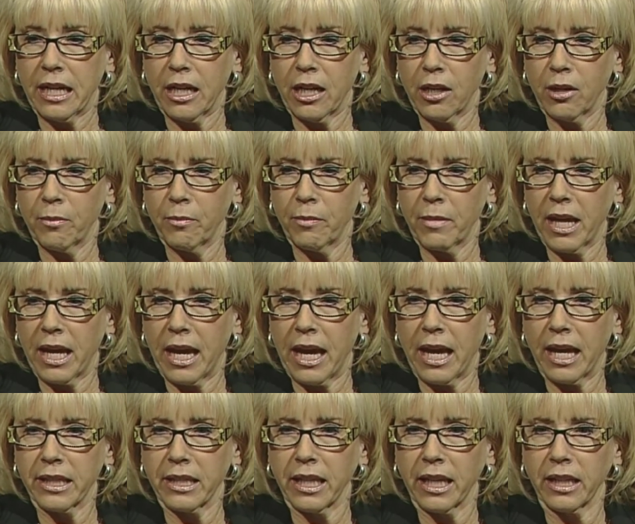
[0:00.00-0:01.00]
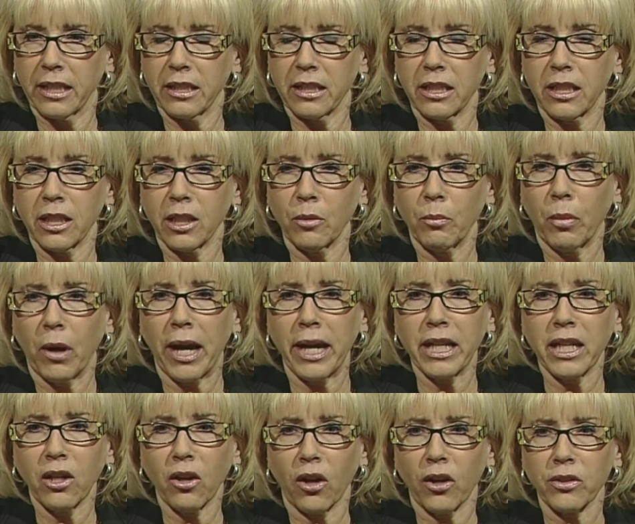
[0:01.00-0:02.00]
Um, and then
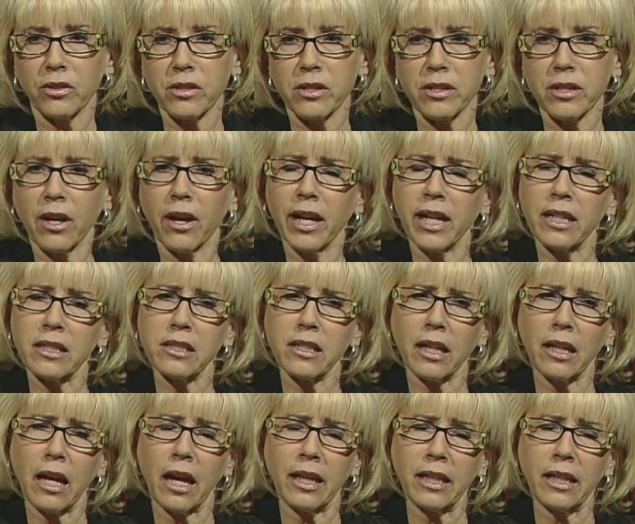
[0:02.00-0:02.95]
combining art and science, I,